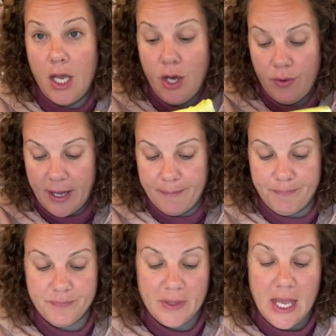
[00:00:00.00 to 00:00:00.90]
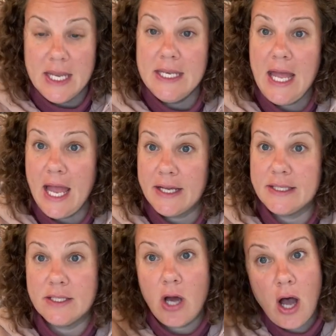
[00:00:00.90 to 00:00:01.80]
Okay.
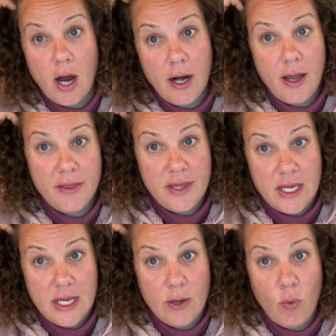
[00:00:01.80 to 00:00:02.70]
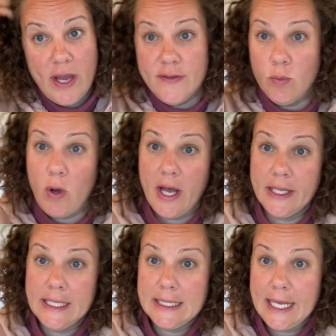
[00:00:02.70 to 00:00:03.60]
Next are the Waves and
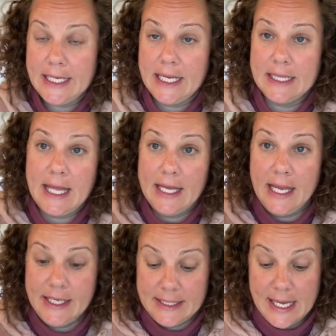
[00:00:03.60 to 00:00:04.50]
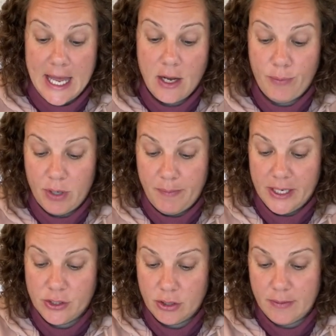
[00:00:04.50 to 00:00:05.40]
Wild Lightning Leggings. Again, I'll put a
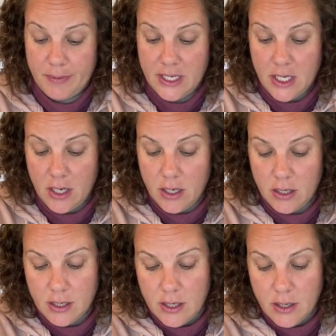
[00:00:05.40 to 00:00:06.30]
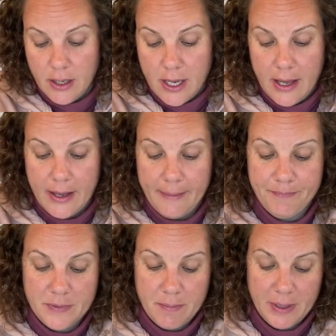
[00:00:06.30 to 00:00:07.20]
picture up here.
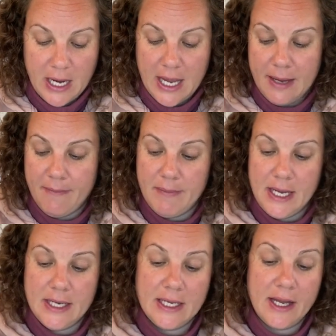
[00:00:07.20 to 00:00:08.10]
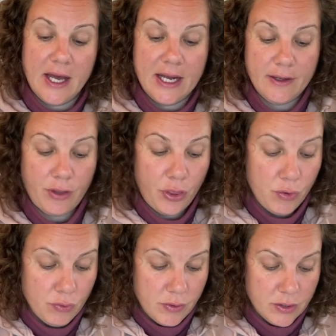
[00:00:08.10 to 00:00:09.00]
But I cut out
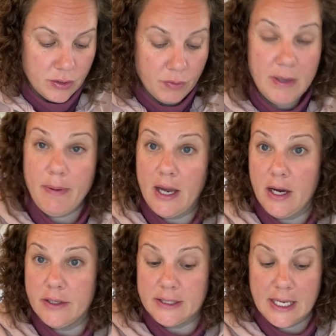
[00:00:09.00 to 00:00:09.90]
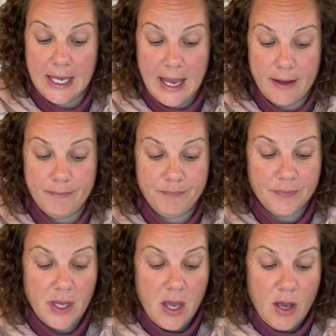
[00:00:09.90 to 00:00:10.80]
3 pairs again
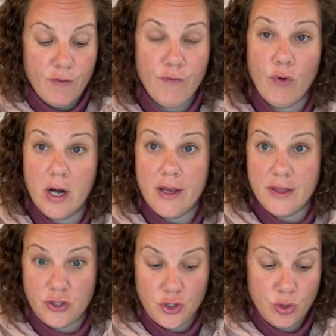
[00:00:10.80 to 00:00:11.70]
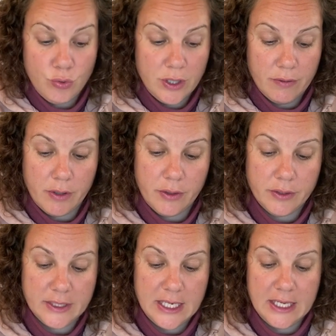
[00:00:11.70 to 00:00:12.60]
for the
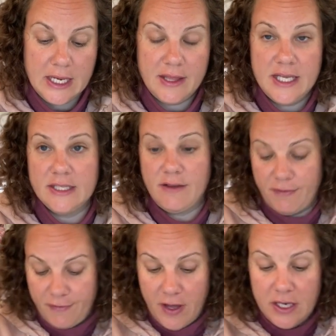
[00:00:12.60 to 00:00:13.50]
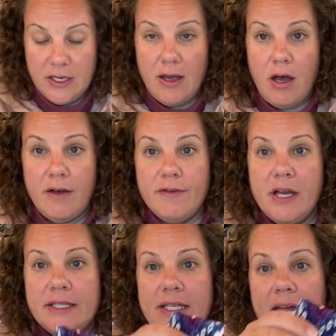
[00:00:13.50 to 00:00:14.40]
2-year-old in these fun
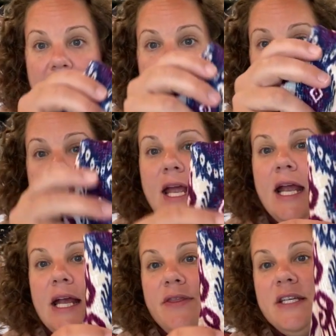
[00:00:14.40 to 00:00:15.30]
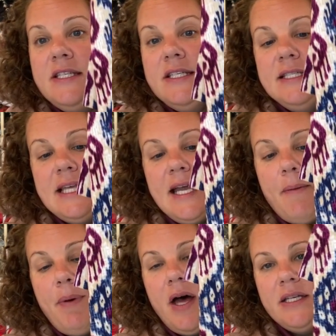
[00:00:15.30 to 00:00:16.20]
offcuts that I had. This is like
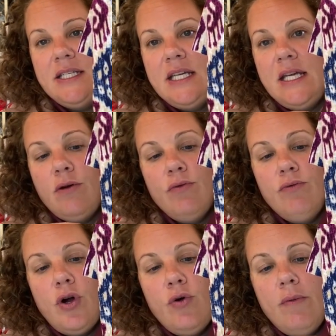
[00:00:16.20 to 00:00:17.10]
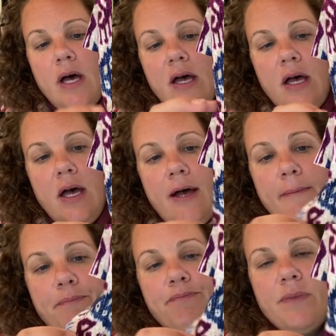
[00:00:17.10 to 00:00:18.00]
a Ponte Roma,
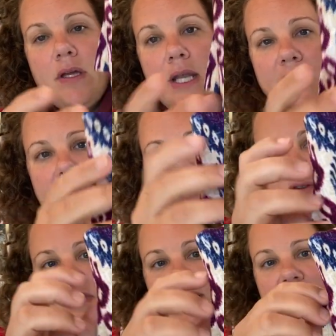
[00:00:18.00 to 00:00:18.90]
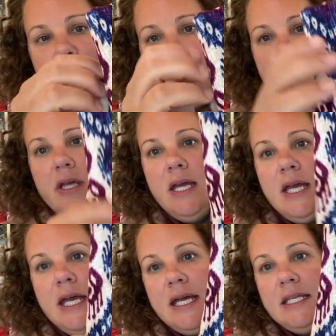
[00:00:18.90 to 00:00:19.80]
nice sort of stable
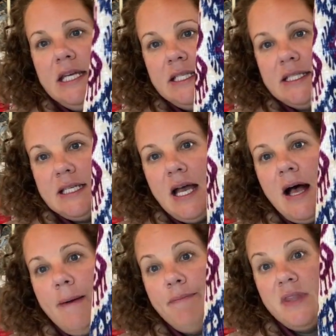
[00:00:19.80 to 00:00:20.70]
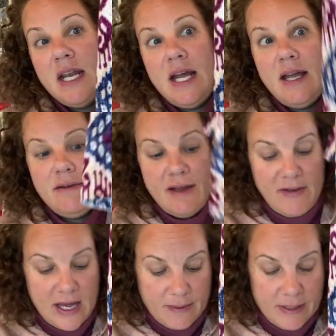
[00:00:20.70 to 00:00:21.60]
knit that I have
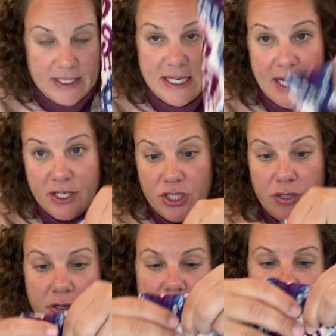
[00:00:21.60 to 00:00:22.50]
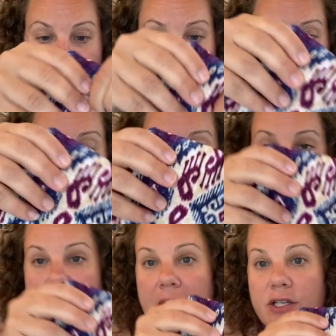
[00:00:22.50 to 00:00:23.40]
had in my stash or scrap
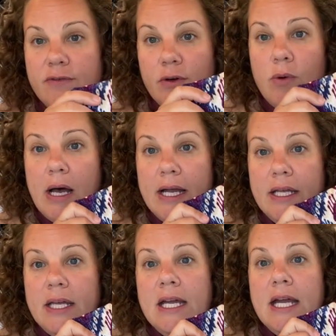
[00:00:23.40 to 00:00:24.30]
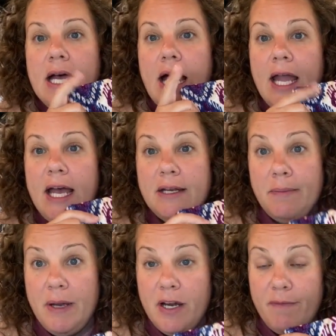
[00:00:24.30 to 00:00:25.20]
stash for a while. I had a
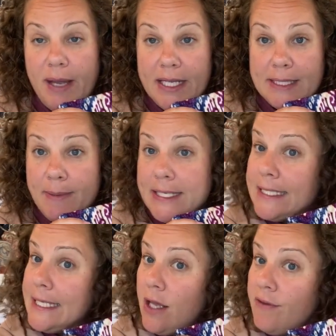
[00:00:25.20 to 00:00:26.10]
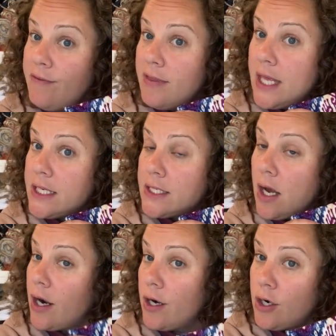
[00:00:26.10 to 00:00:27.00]
pair of pants myself that
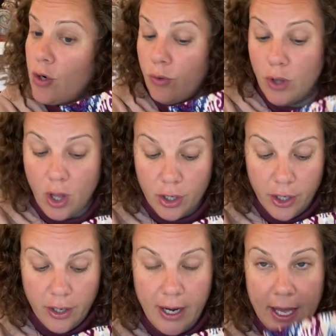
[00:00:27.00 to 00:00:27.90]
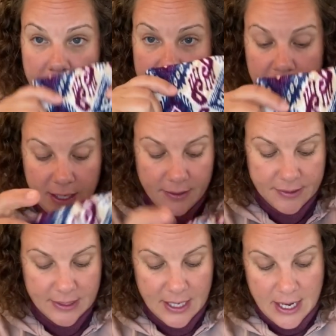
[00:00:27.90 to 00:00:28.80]
are no longer out of
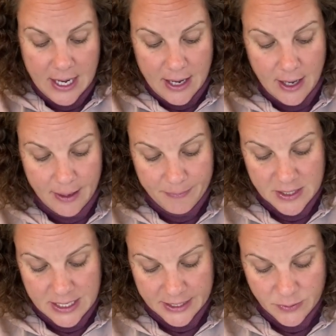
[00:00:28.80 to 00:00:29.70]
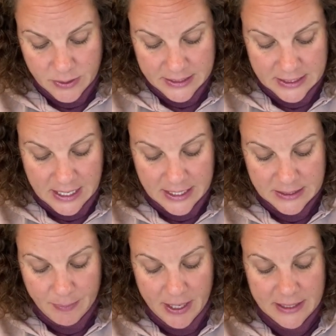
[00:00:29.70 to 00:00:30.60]
these. The next one is a
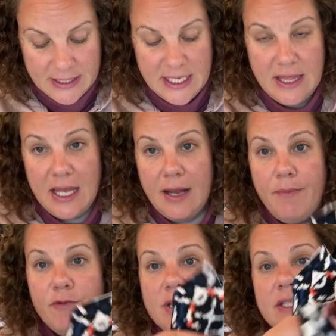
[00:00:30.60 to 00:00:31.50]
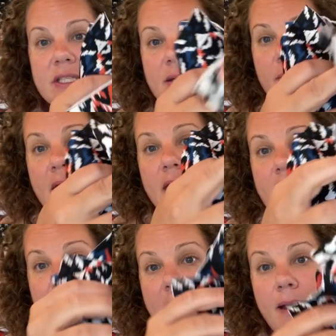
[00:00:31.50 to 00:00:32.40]
nice Ponte that I recently
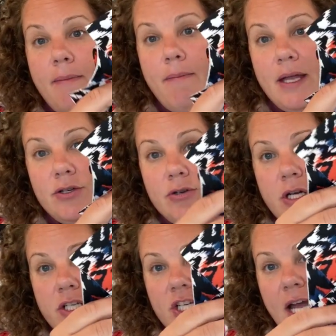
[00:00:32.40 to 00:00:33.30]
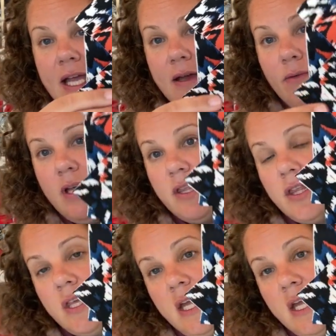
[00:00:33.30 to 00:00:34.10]
made a Metra jacket with.